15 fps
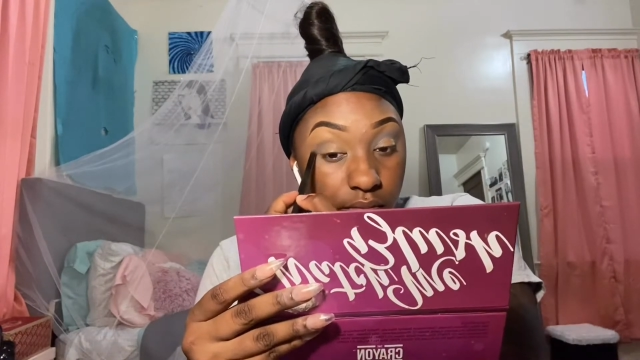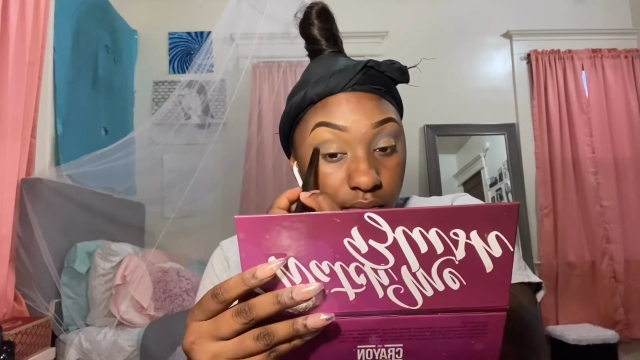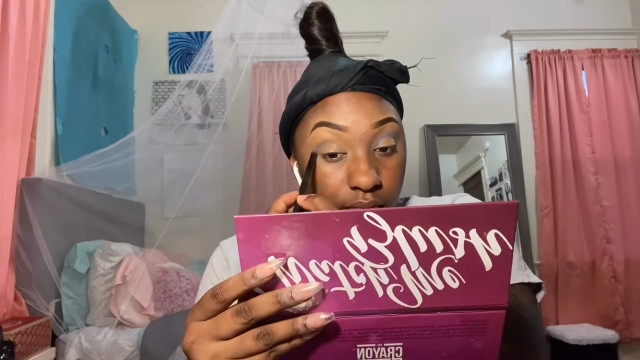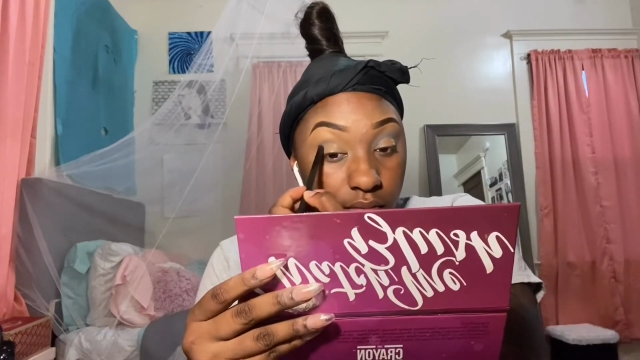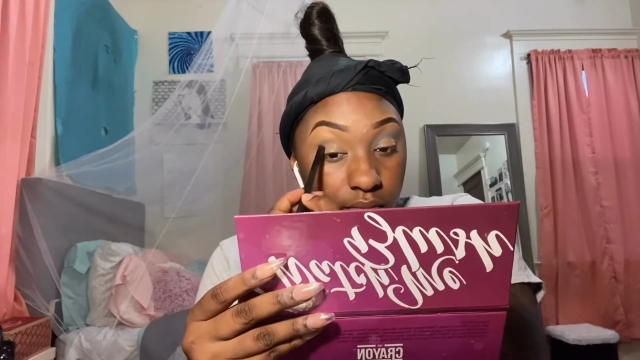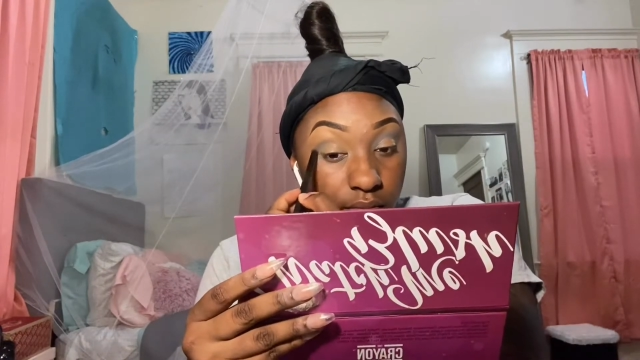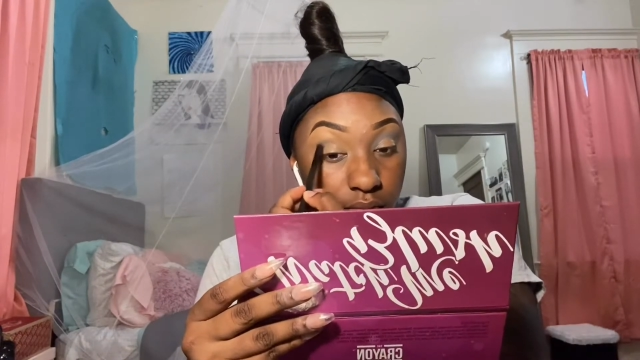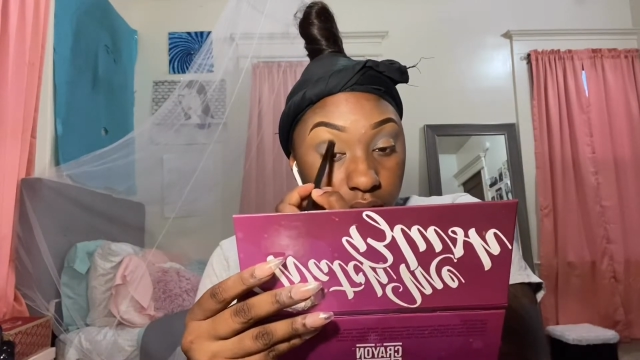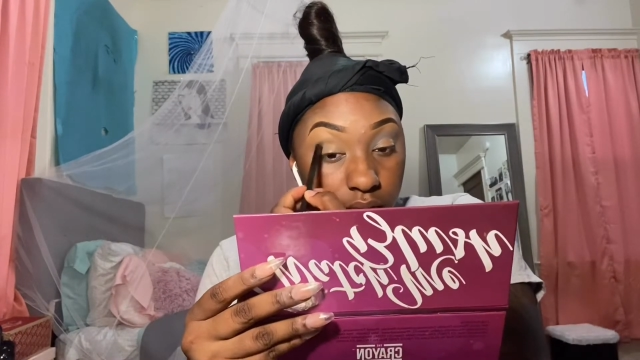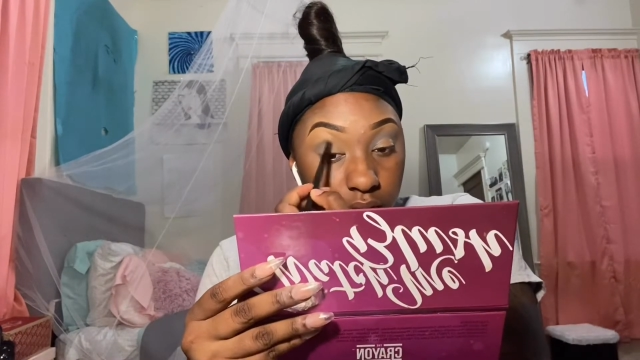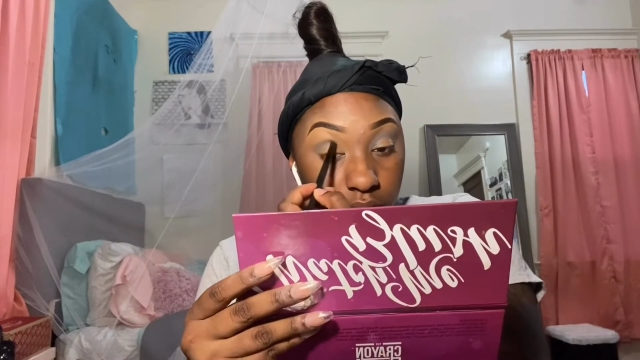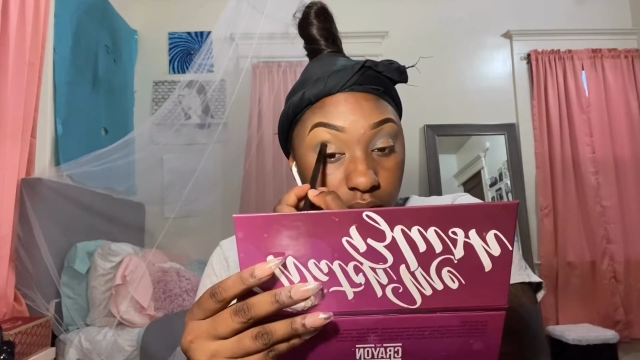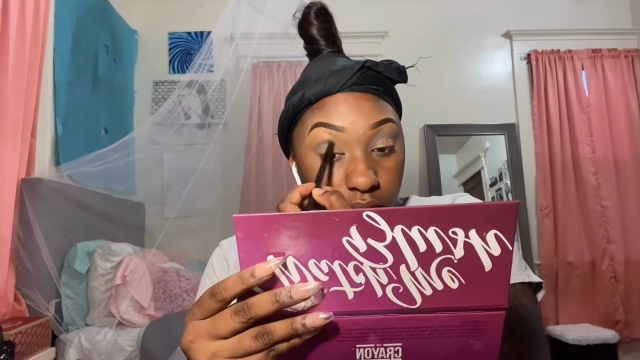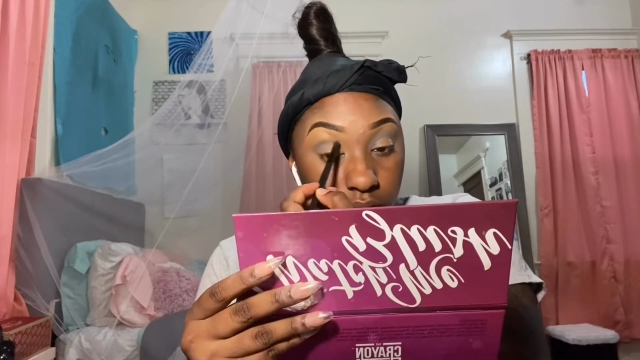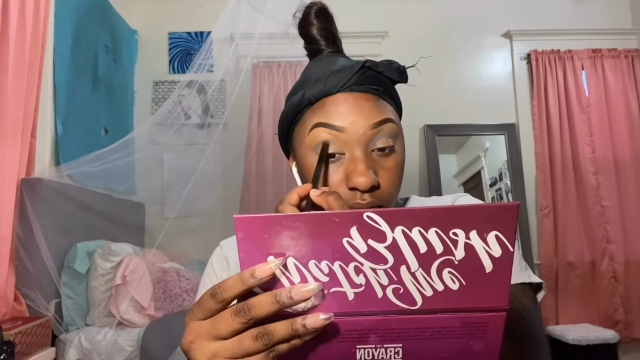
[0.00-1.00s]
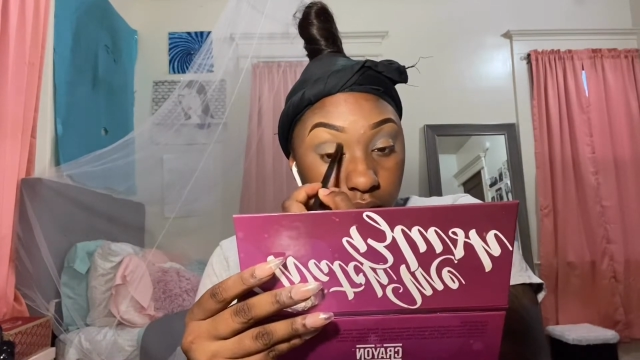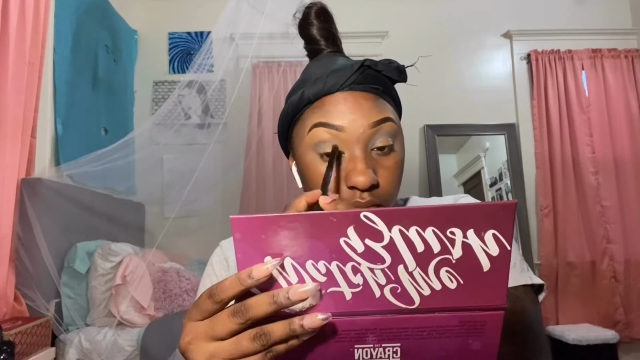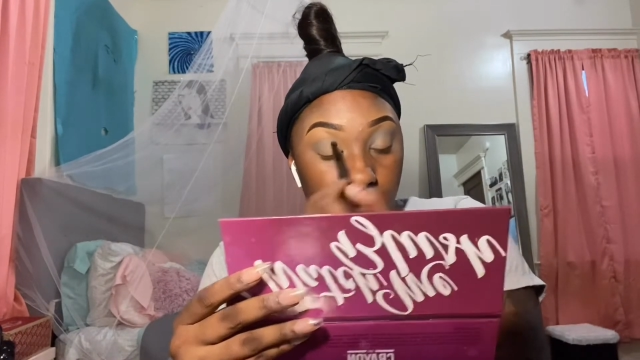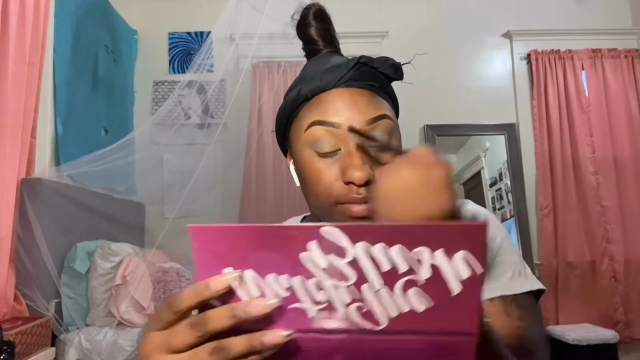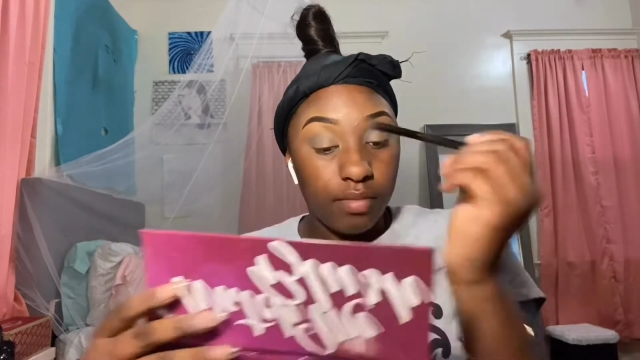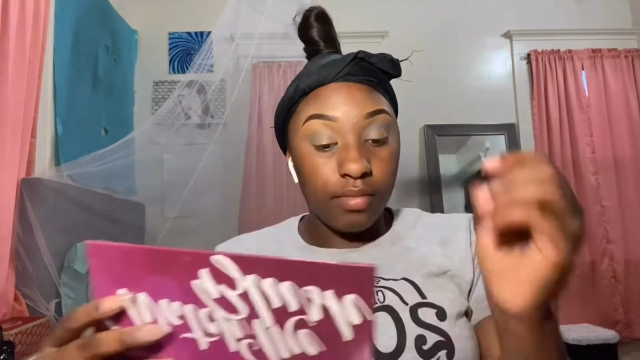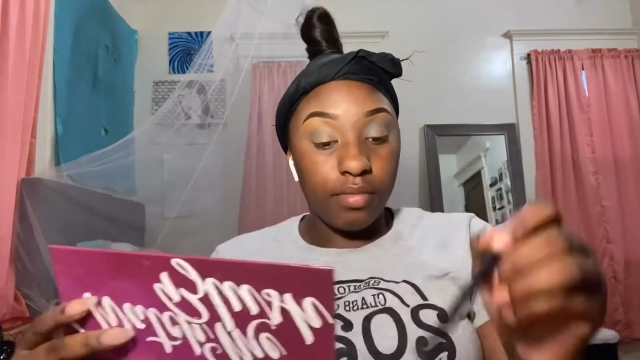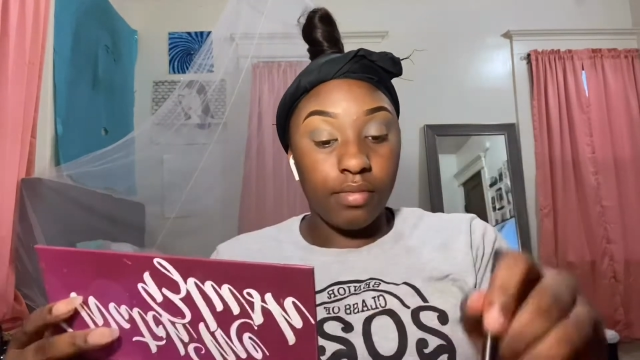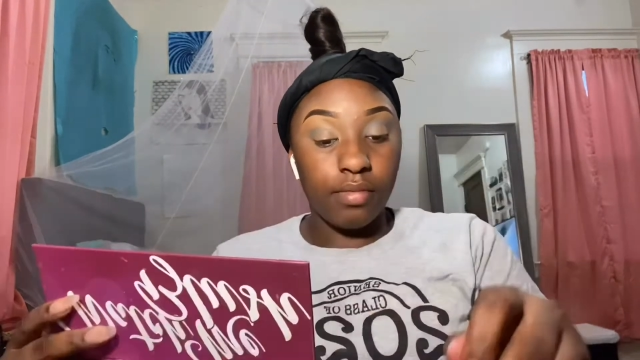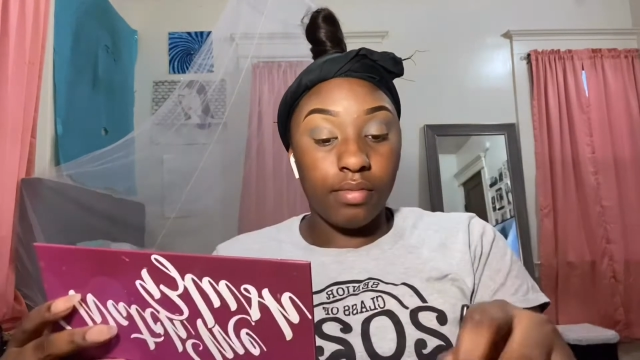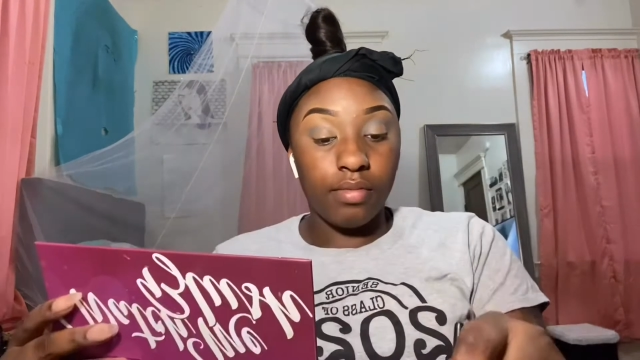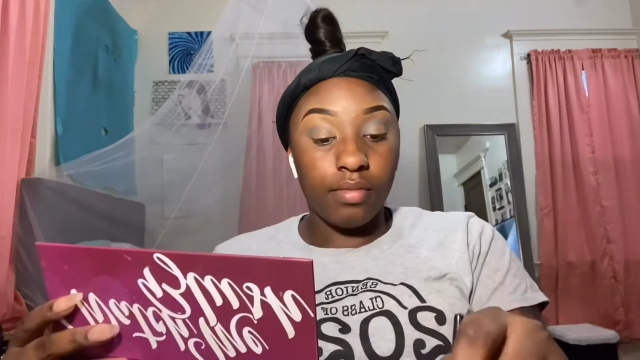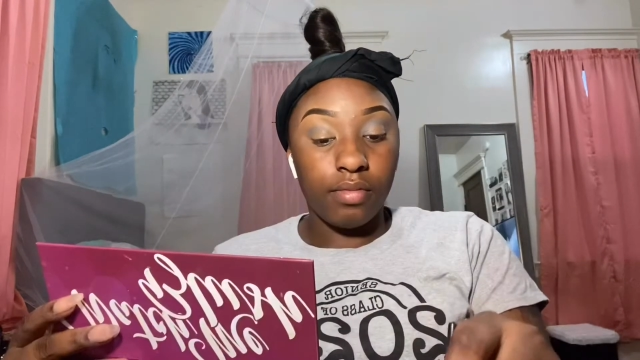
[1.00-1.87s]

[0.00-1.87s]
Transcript: So, I'm using a fluffy brush